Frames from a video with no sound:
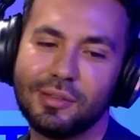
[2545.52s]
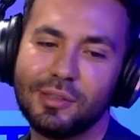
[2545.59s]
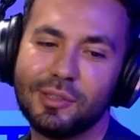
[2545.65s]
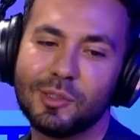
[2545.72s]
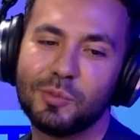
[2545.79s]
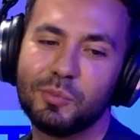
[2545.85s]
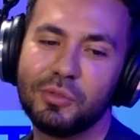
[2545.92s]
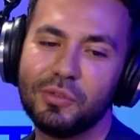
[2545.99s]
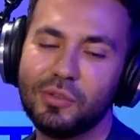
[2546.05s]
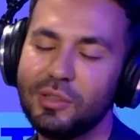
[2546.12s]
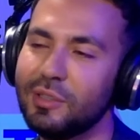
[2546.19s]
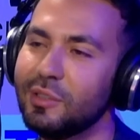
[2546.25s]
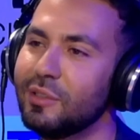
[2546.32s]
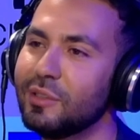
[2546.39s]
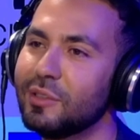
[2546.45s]

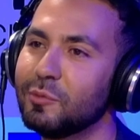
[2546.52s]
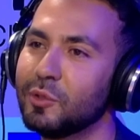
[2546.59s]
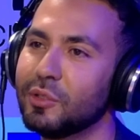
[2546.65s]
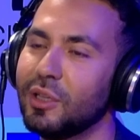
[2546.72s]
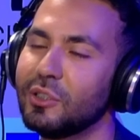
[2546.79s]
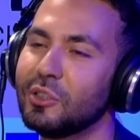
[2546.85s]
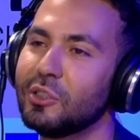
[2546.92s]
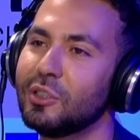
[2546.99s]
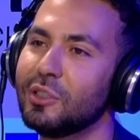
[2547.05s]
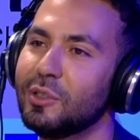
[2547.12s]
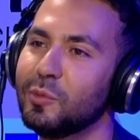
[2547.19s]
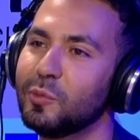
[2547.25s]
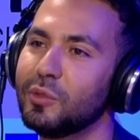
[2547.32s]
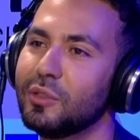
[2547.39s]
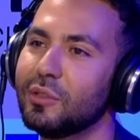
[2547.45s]
experience, what I
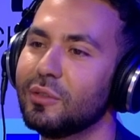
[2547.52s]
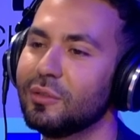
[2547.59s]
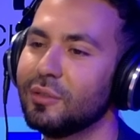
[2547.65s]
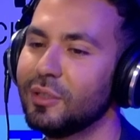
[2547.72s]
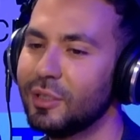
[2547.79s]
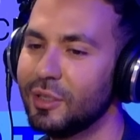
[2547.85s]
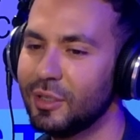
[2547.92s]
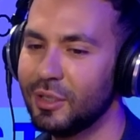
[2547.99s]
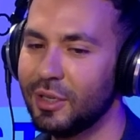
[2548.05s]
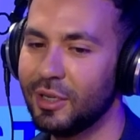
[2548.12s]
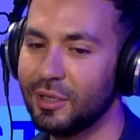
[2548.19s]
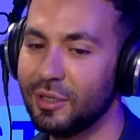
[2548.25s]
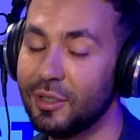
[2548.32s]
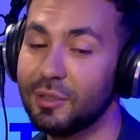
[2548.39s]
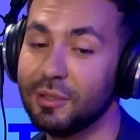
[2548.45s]
shared, will
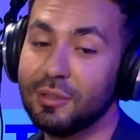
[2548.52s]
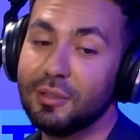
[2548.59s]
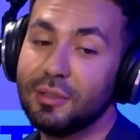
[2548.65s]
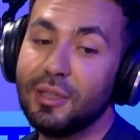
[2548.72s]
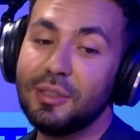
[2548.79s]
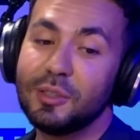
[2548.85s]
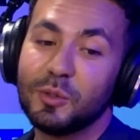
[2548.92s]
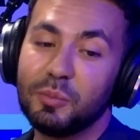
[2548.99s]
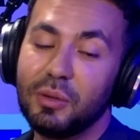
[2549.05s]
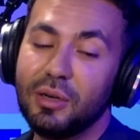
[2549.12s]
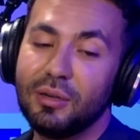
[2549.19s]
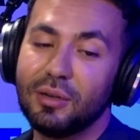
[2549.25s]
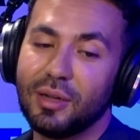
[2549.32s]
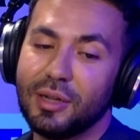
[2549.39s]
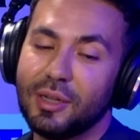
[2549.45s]
inspire. Not
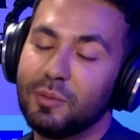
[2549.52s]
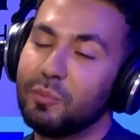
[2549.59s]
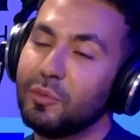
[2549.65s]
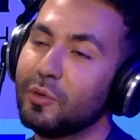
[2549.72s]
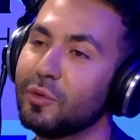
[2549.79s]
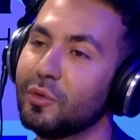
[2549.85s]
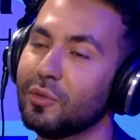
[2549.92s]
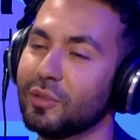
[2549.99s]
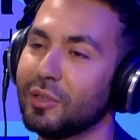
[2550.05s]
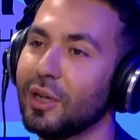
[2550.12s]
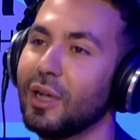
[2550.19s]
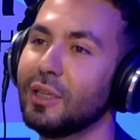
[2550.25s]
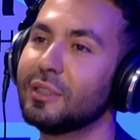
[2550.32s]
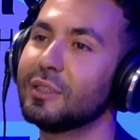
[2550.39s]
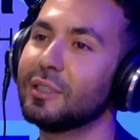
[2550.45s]
inspire, help or
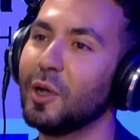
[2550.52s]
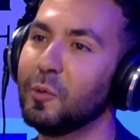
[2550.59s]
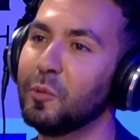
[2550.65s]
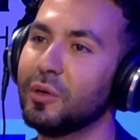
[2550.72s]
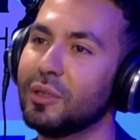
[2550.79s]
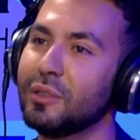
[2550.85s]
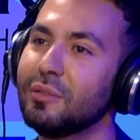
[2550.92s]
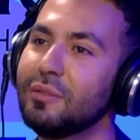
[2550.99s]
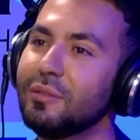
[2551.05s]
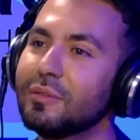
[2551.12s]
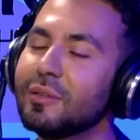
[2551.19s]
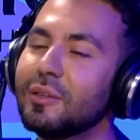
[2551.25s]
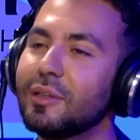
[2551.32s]
guide someone